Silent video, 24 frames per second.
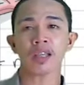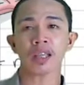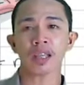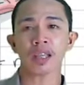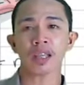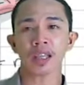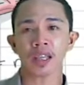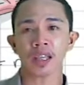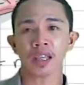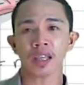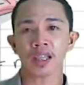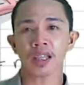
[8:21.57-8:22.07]

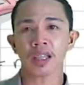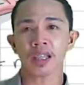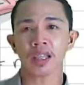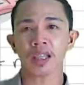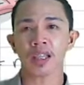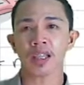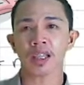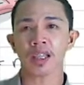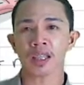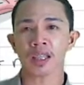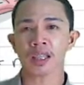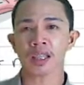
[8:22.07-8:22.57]
it
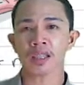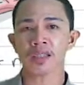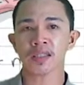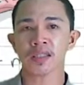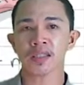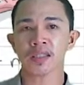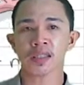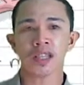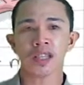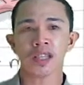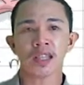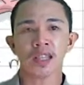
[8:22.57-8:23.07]
is
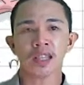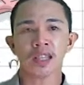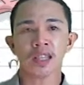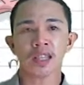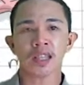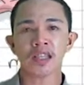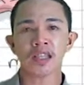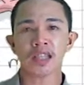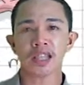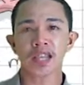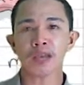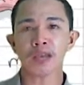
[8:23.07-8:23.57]

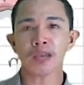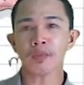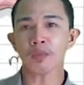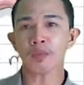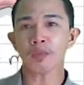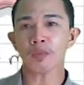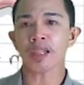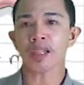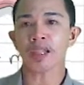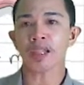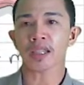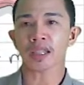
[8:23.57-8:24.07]

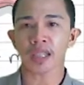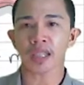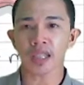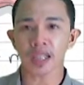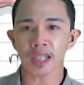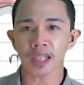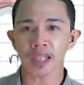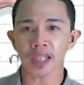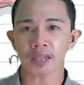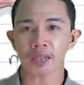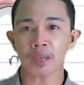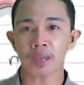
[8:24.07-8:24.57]
somewhere that
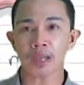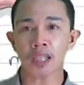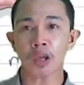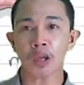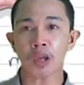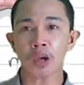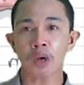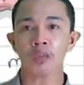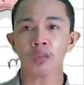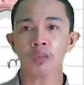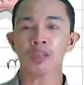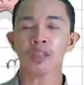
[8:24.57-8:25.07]
is
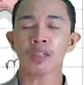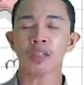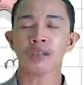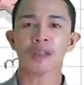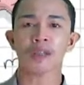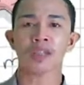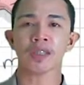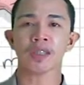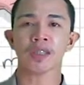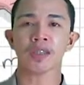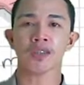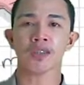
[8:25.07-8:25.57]
below the
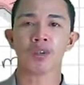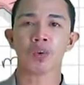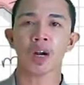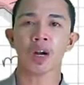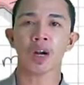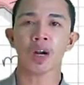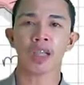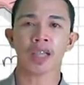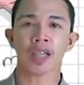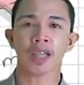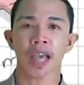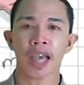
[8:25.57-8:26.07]
first
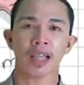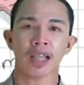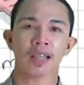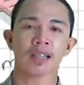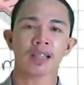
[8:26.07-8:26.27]
quartile.